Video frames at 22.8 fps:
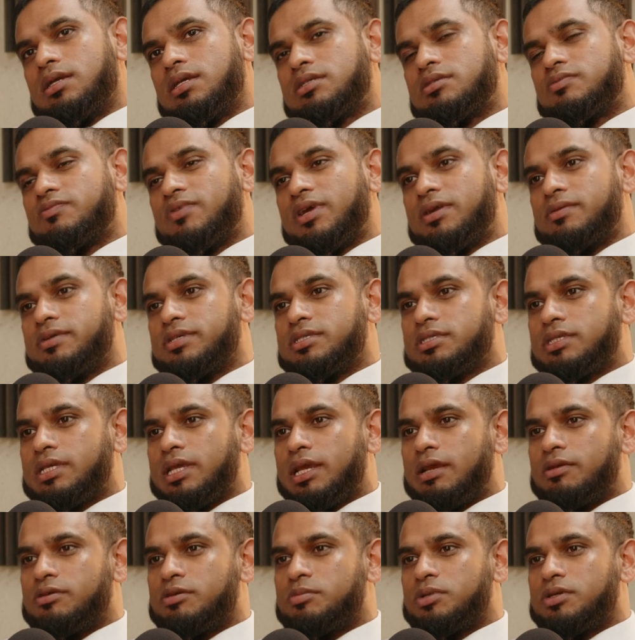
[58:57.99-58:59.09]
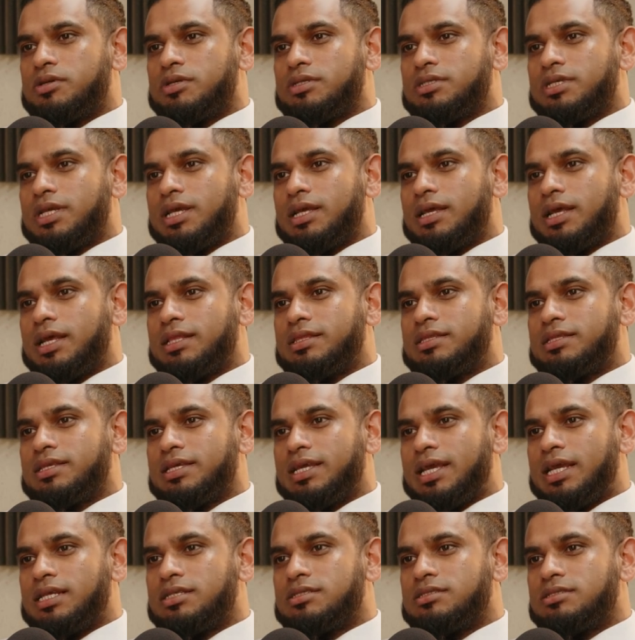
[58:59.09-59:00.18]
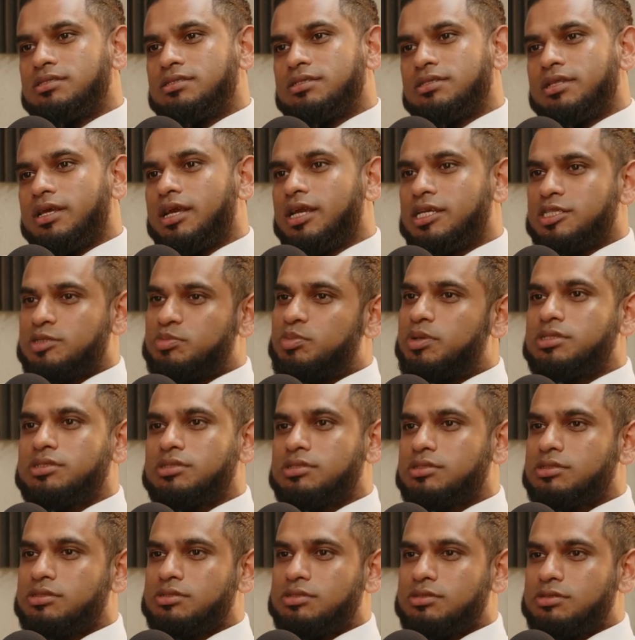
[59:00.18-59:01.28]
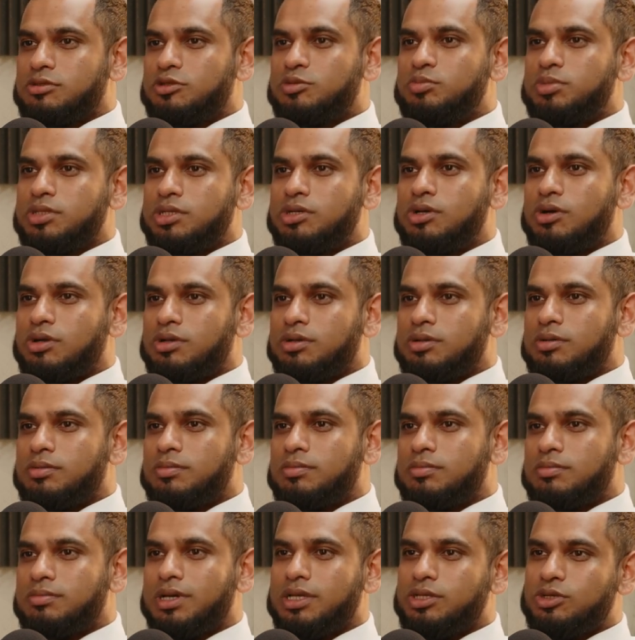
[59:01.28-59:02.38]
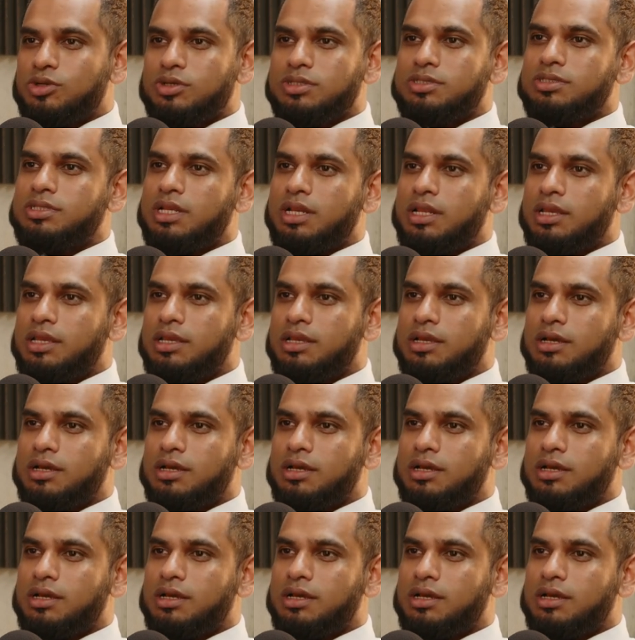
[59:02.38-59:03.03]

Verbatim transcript: It's very scary because at the end, the experts could be gone, but you're still